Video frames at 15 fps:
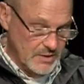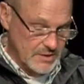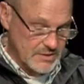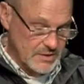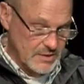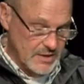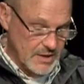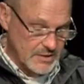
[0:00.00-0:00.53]

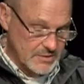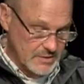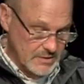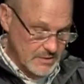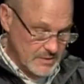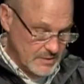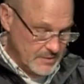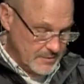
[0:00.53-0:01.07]
Listen to this.
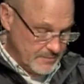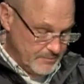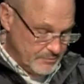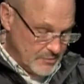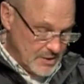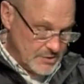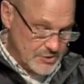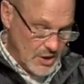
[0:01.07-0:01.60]

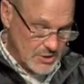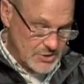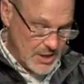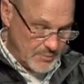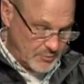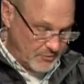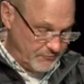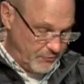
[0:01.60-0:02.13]
John
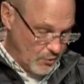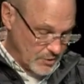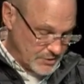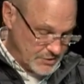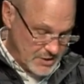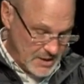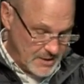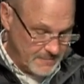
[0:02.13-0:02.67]
chapter
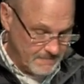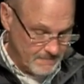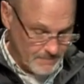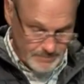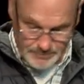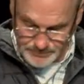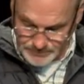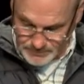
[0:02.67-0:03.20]
fourteen.
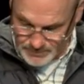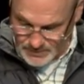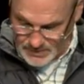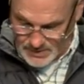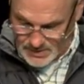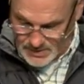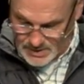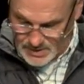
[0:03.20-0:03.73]

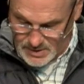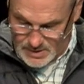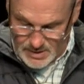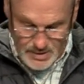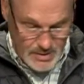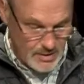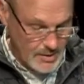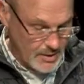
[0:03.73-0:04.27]

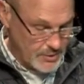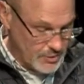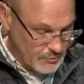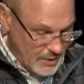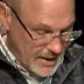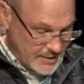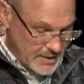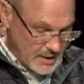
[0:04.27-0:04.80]
And you can
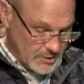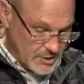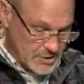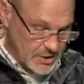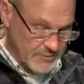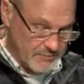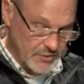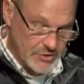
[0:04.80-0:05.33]
write down,
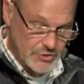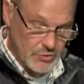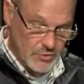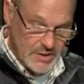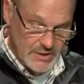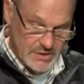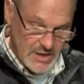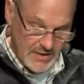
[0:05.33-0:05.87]
listen to verse
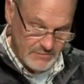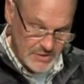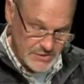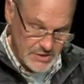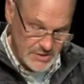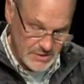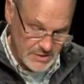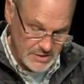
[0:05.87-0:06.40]
twenty-seven.
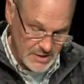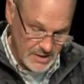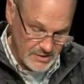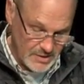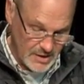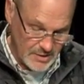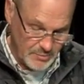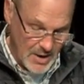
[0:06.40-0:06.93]
Jesus said
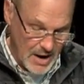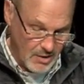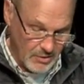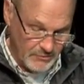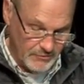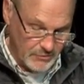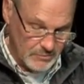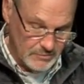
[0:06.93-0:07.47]
this,
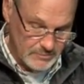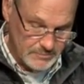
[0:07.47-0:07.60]
powerful.